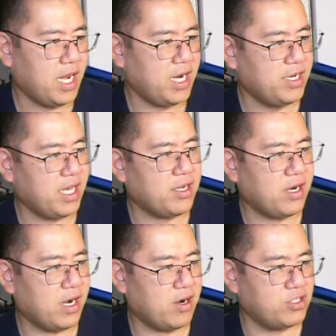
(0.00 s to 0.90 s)

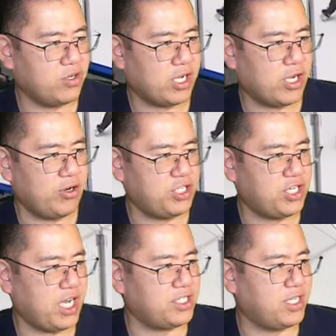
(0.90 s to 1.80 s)
Another Arizona Coyotes
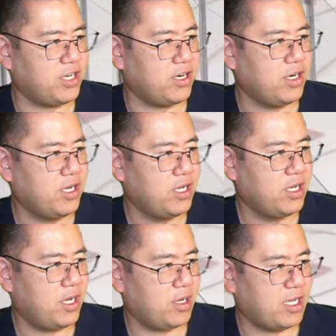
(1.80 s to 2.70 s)
chance here.
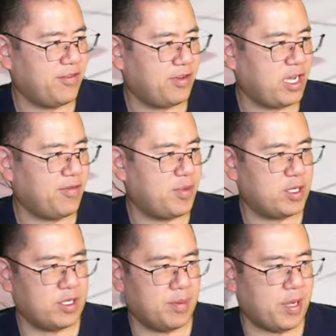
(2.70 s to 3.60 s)
Kind of
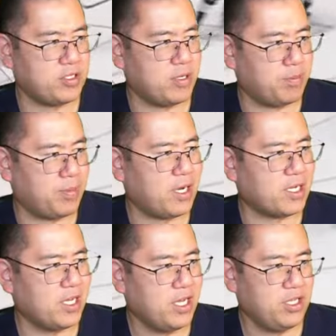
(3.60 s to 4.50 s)
a bouncing
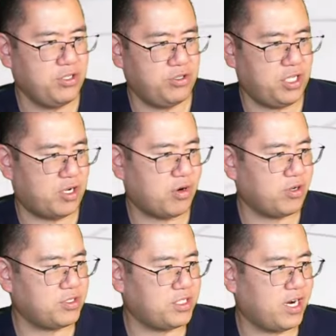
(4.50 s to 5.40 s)
puck. You see
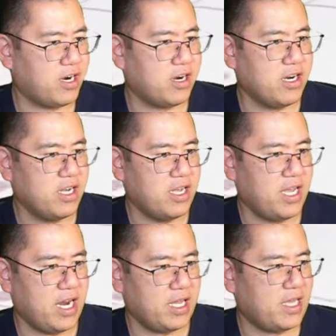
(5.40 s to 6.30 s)
Krause there,
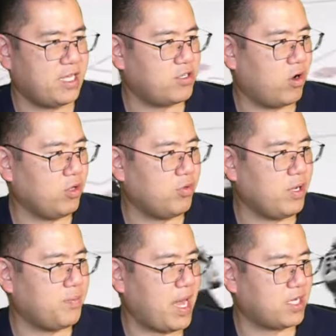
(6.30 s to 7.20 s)
and it gets all the
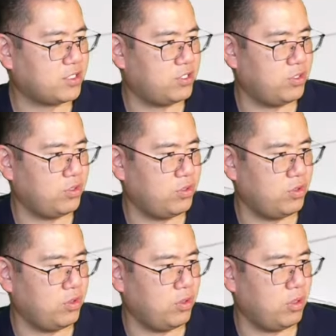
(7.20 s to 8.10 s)
way back
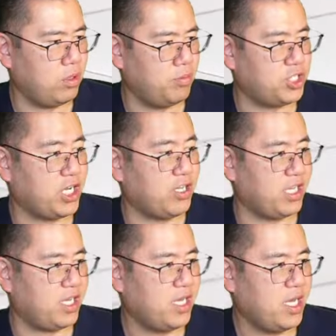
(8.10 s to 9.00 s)
to
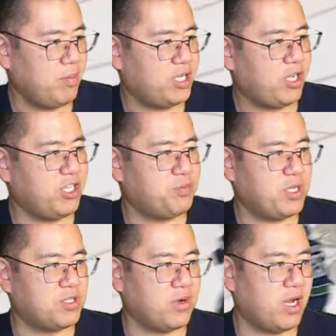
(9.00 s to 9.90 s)
Michelli. Michelli
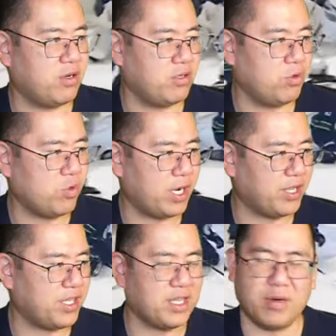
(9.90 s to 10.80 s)
spins around. Ooh, and
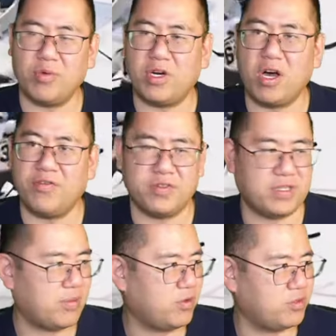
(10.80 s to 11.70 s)
I think that went off of
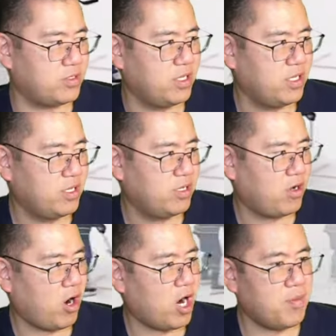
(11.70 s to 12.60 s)
Demko's
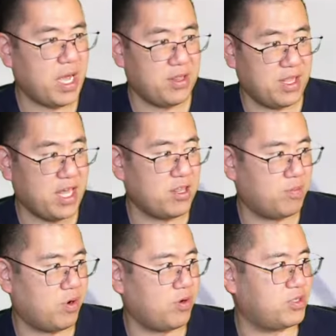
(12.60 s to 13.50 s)
arm and then the
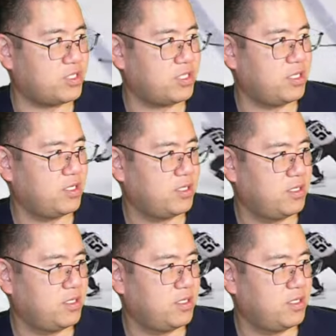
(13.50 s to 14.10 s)
post.